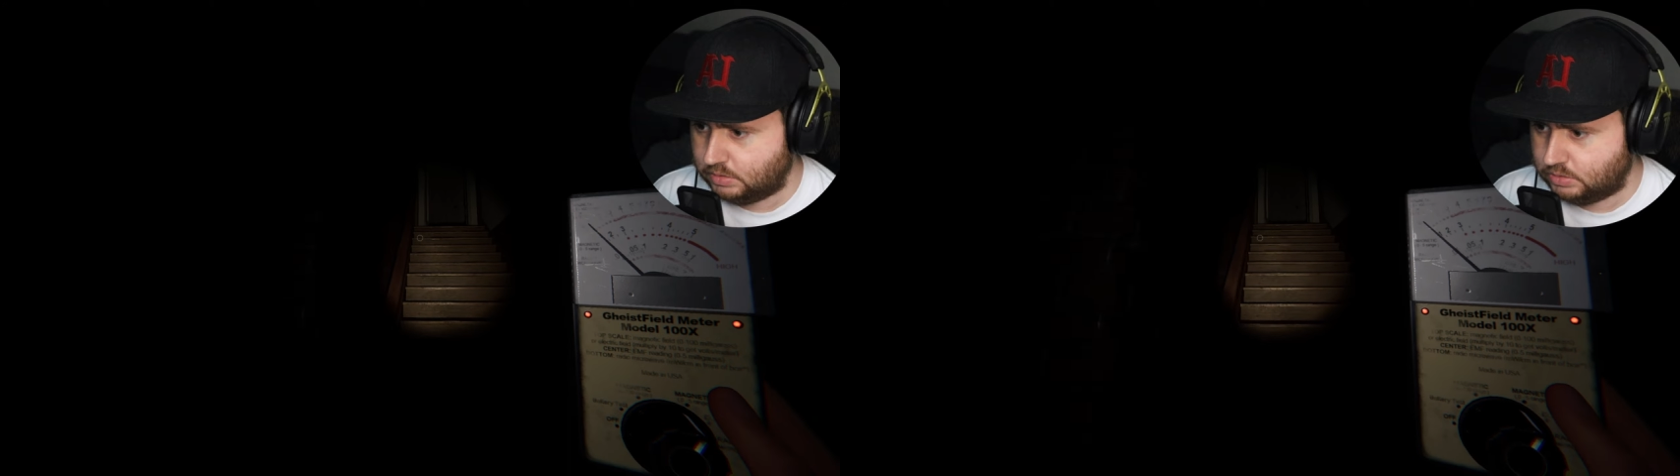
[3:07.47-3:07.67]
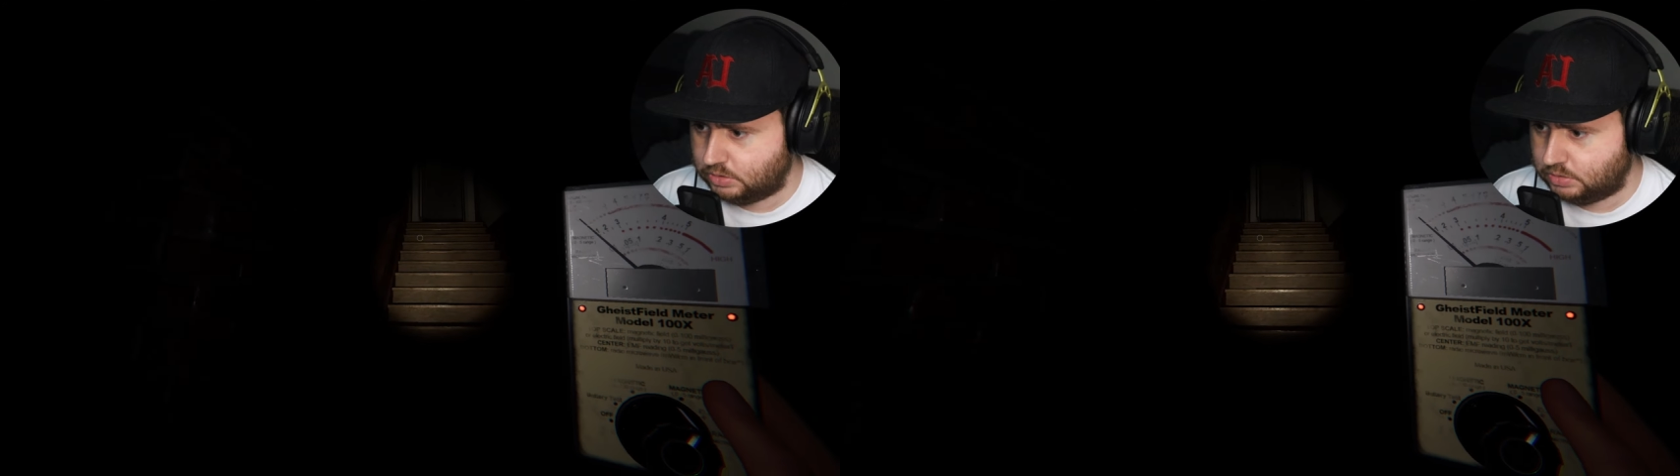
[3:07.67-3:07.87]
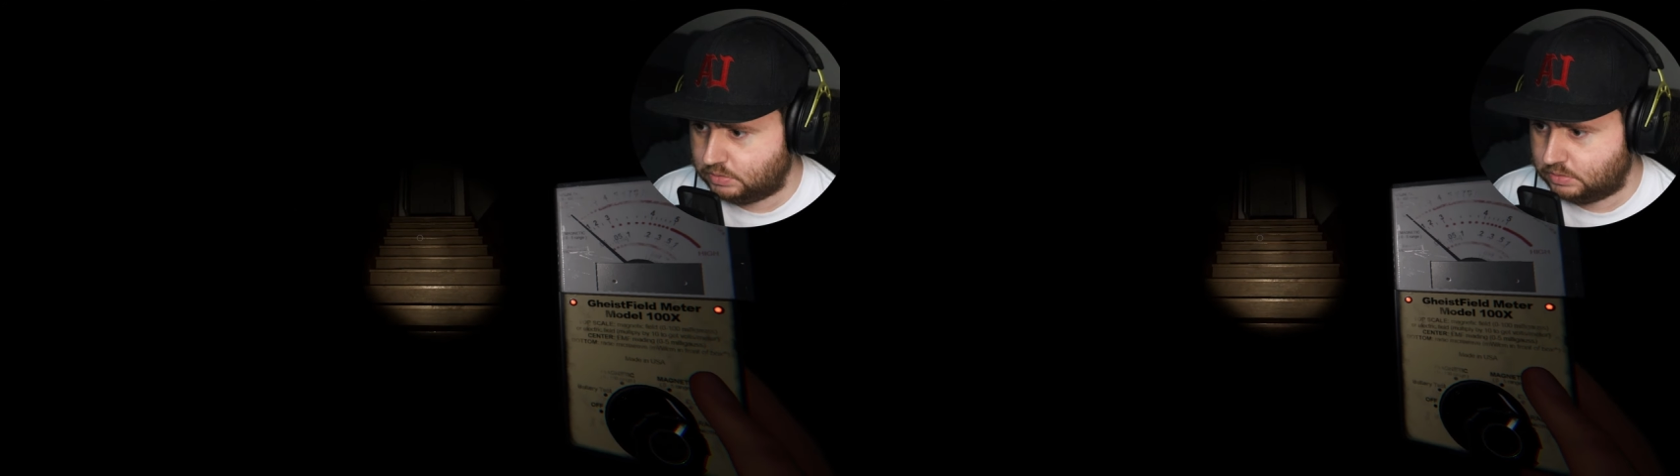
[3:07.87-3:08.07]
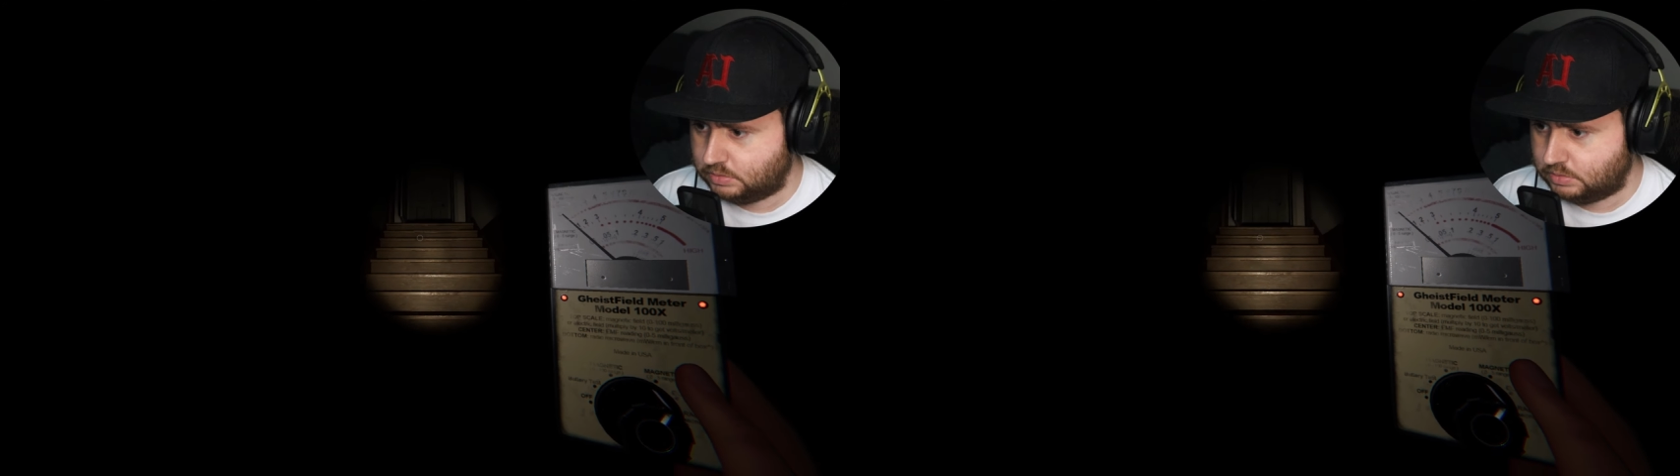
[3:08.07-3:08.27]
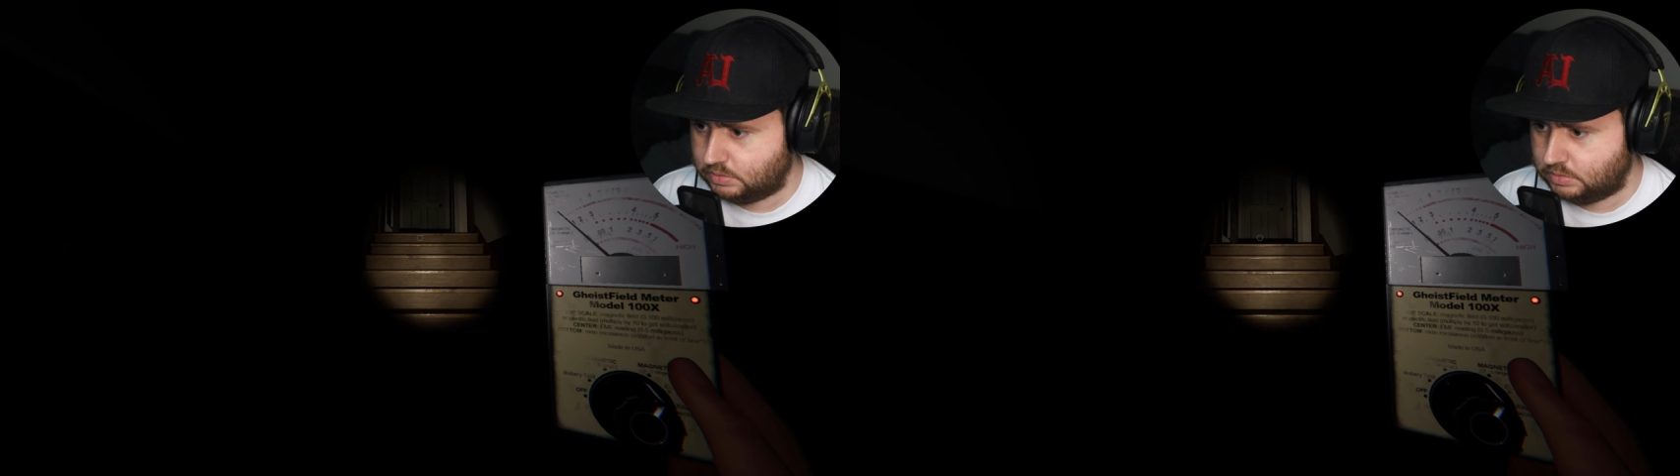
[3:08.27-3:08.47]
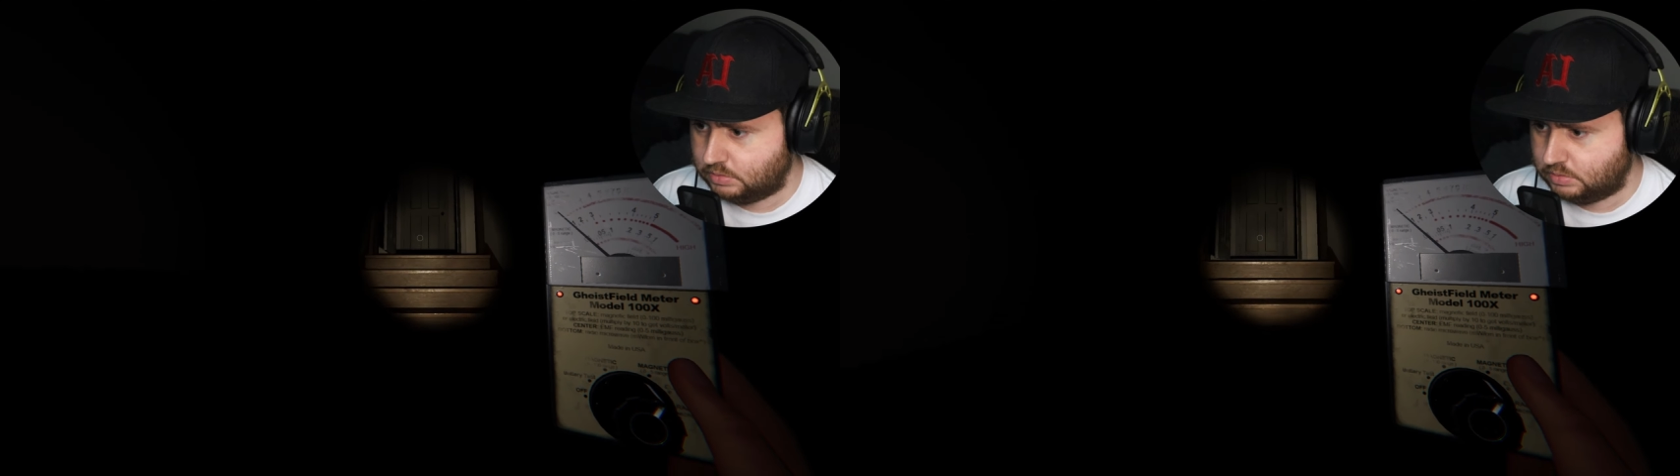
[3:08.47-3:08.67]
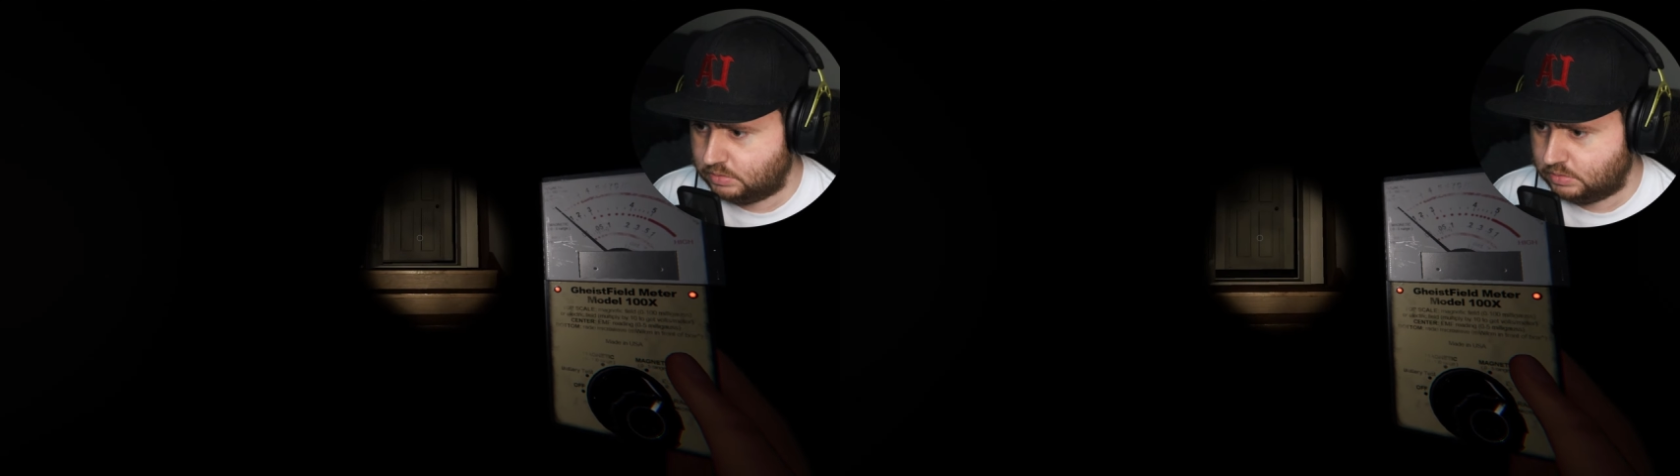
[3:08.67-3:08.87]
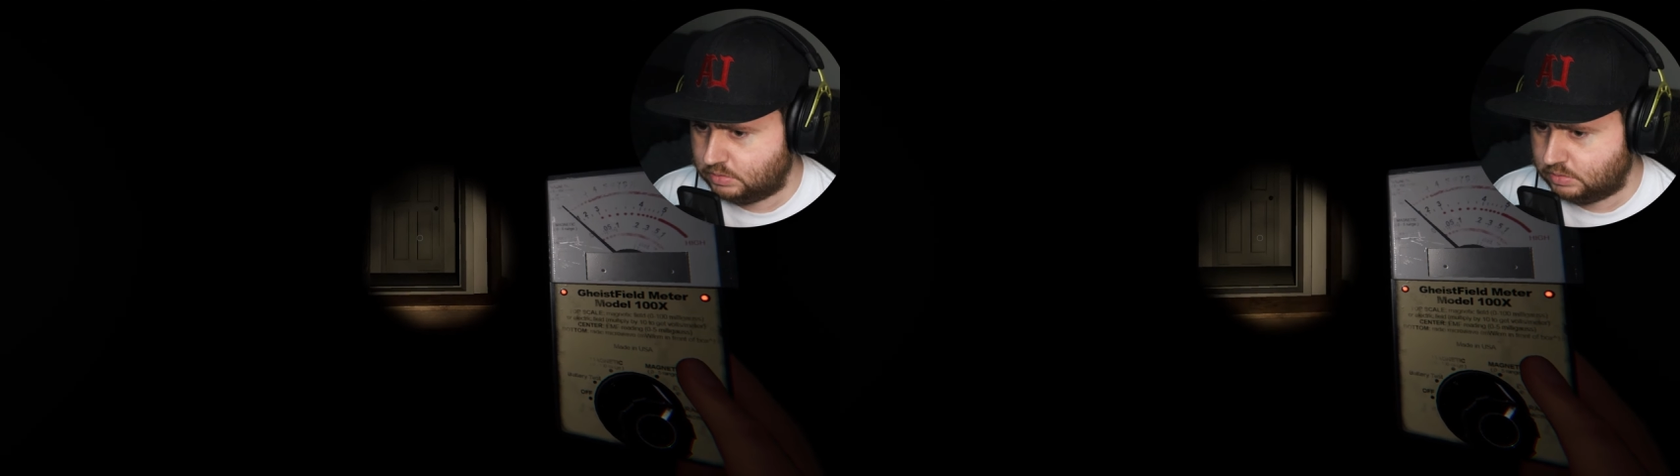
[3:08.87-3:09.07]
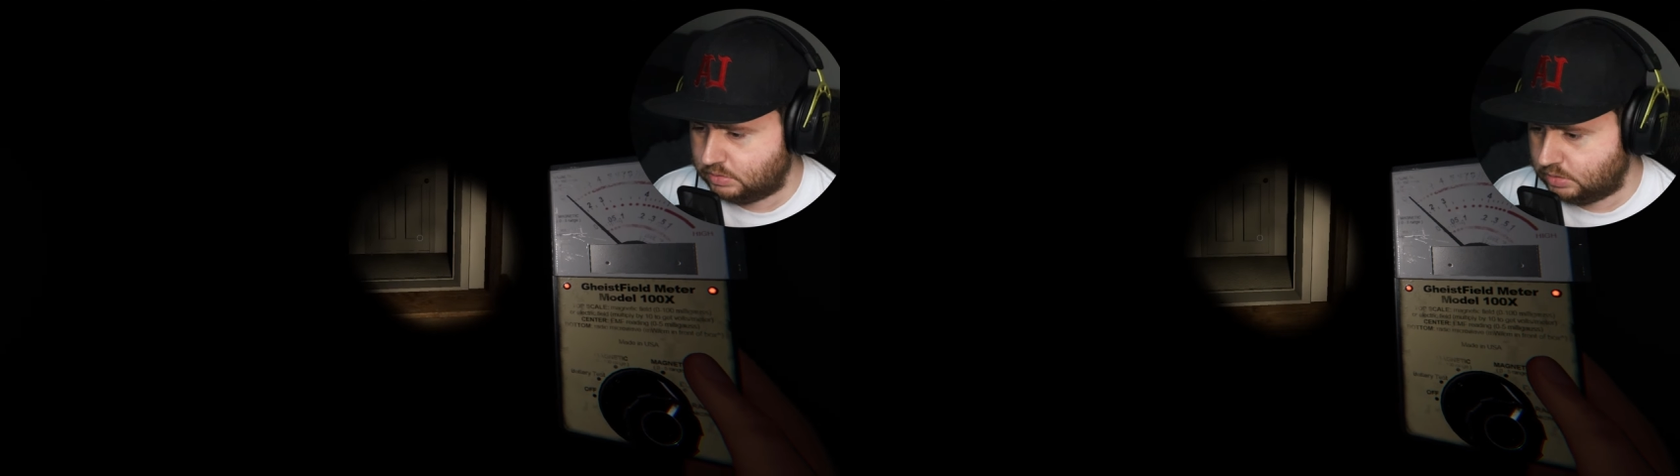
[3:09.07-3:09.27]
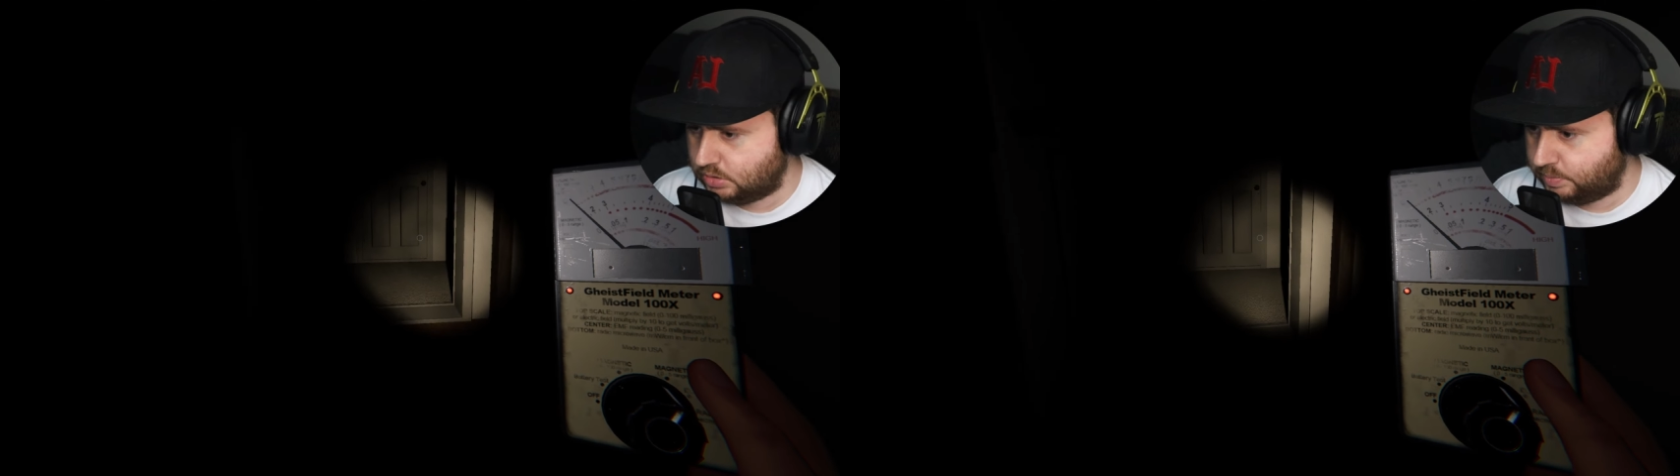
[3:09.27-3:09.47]
Did
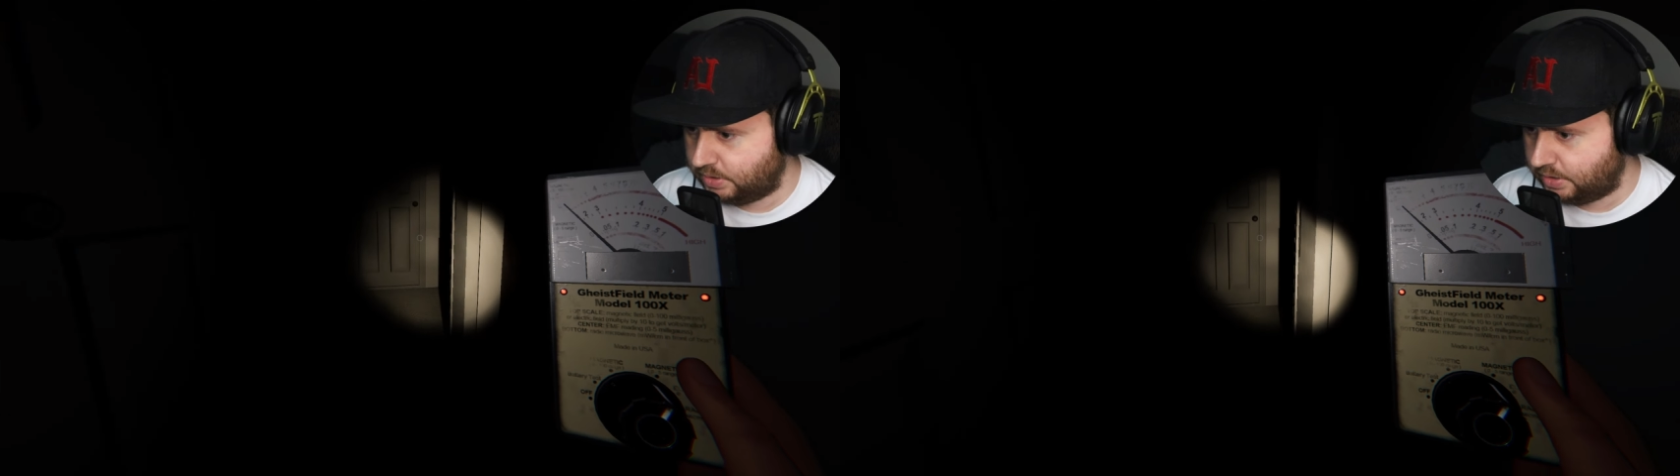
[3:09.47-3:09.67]
Did you make